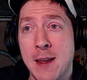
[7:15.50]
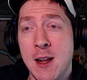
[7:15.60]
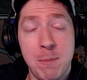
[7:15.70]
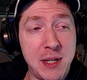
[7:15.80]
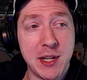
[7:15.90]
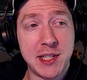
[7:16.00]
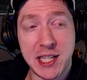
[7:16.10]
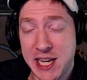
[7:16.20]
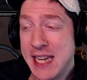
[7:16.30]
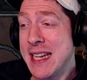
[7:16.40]
the
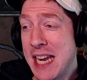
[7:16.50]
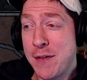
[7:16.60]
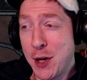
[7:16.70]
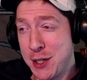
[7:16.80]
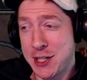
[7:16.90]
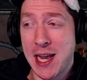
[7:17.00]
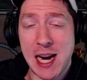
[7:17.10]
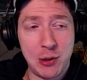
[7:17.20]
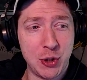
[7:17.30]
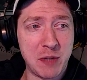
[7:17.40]
king gave us the High
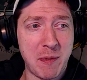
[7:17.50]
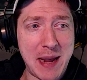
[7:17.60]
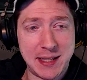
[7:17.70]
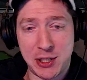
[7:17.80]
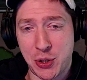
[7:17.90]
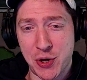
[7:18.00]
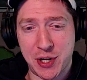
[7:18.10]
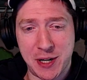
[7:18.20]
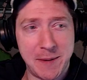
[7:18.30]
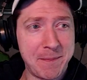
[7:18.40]
Lordship of Massey's
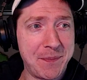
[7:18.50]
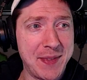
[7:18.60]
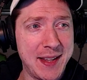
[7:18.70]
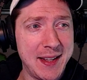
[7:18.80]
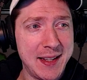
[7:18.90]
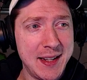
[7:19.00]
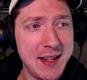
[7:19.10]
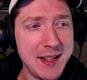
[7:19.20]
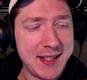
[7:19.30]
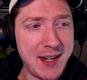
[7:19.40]
Hook.
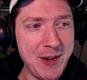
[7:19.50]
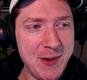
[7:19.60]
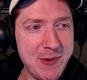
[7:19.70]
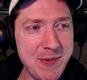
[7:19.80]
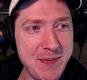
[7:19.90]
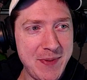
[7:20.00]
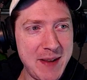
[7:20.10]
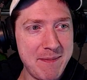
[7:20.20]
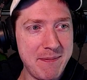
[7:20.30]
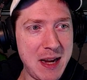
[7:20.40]
So it
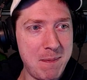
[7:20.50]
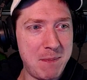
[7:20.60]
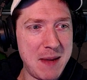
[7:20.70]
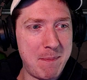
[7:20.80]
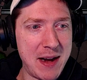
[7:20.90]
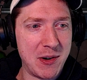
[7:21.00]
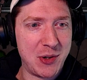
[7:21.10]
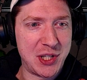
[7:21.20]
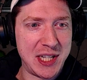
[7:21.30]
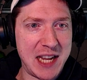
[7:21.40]
might be better
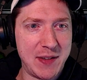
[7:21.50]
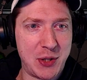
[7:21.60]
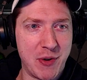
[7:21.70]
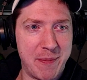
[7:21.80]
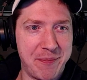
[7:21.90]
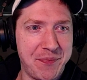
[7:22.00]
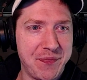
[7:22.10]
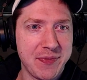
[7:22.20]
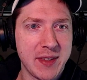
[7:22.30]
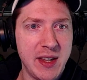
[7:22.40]
just to give it to him.
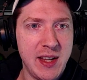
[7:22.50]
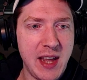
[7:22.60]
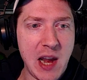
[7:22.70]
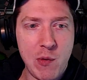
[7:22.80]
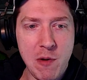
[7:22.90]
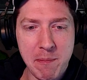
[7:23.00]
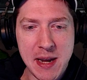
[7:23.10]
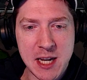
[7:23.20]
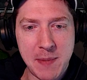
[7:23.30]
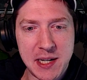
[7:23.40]
It won't
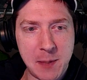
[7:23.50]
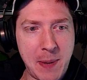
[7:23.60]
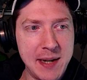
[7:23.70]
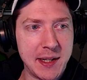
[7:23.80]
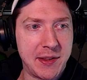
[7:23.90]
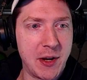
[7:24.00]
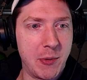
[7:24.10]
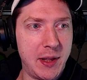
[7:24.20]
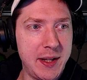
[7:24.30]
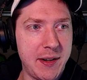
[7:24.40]
make him independent, though,
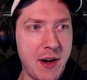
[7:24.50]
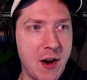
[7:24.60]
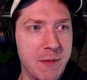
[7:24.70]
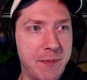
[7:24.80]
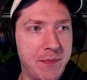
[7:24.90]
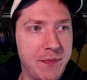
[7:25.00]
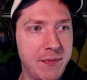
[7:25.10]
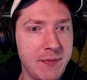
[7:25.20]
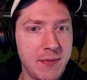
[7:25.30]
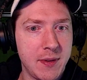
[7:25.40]
will it? No.
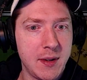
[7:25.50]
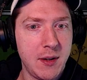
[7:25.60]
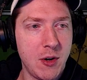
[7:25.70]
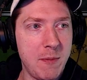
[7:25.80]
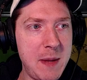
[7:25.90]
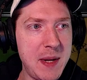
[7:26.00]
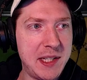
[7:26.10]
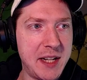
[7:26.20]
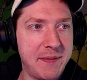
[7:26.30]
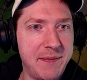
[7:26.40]
Or maybe it
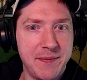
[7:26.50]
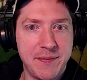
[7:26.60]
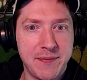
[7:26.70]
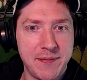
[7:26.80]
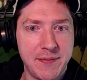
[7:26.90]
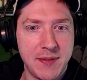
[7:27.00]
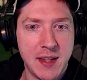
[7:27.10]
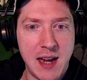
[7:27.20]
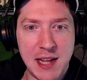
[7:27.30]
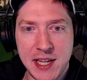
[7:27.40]
did.
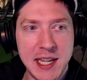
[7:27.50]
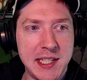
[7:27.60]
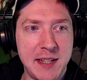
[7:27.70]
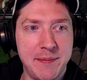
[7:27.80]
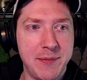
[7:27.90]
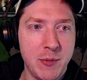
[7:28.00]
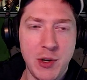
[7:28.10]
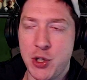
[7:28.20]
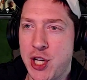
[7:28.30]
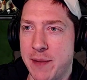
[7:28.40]
I think it did. Well,
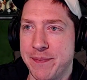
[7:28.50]
shit.